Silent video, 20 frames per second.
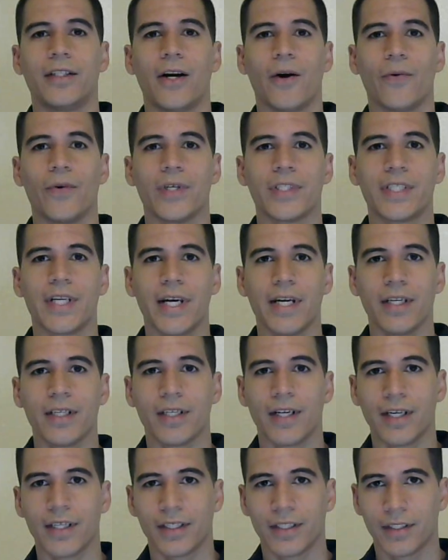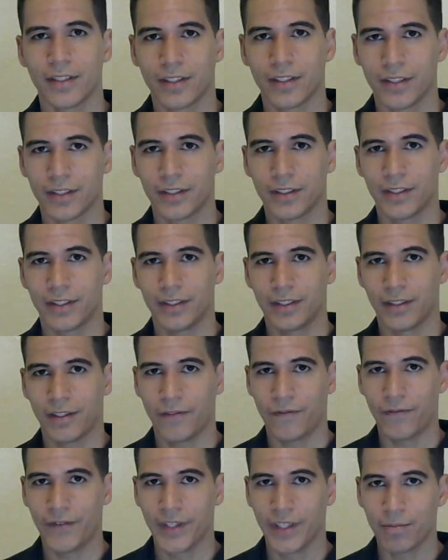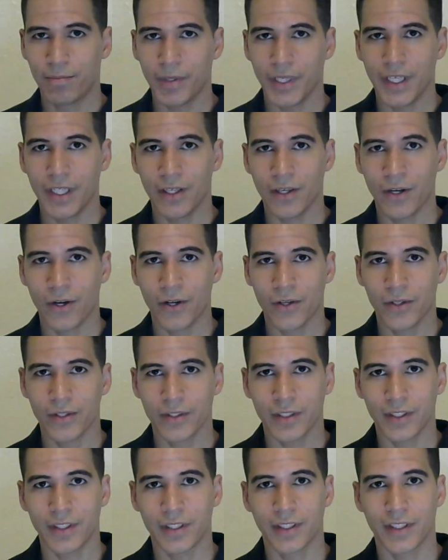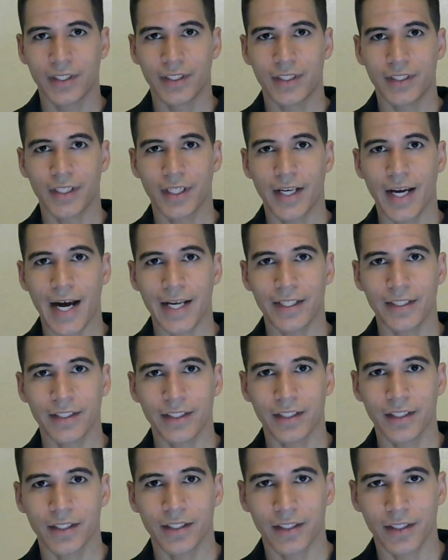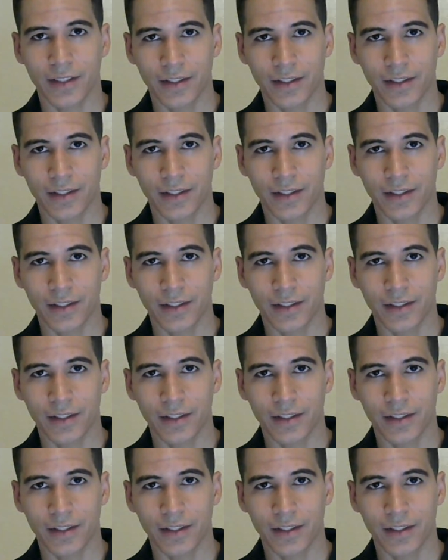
there was a Filipino, Tagalog